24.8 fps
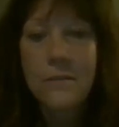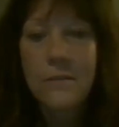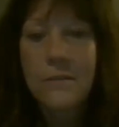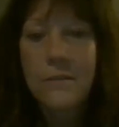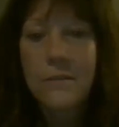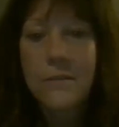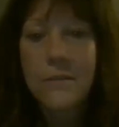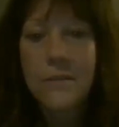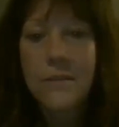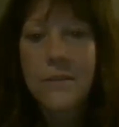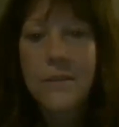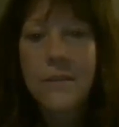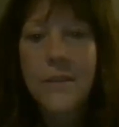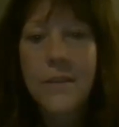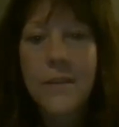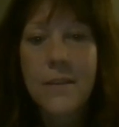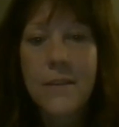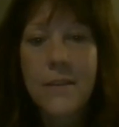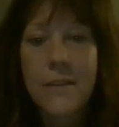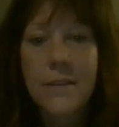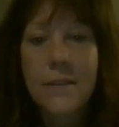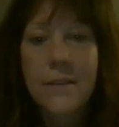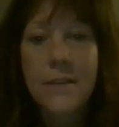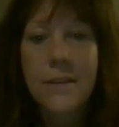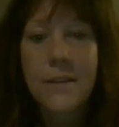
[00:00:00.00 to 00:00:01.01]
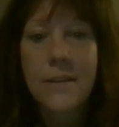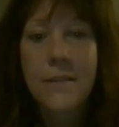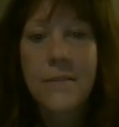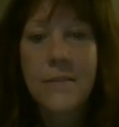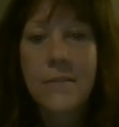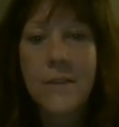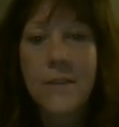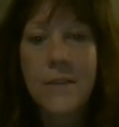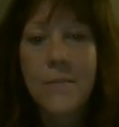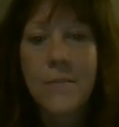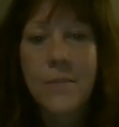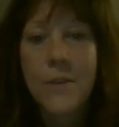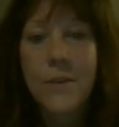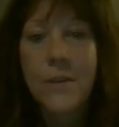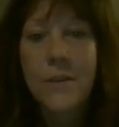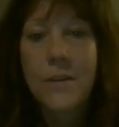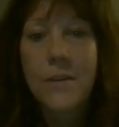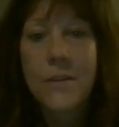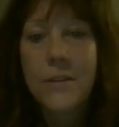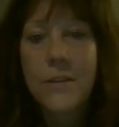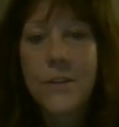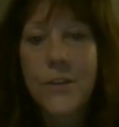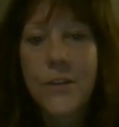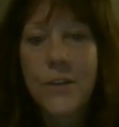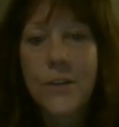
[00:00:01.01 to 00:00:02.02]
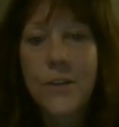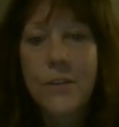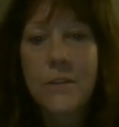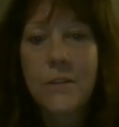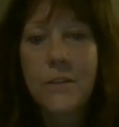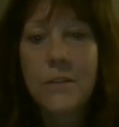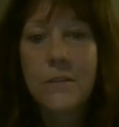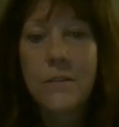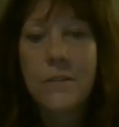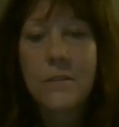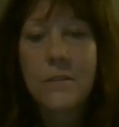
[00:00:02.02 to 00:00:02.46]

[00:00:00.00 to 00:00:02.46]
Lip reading: So that's another number I'll circle.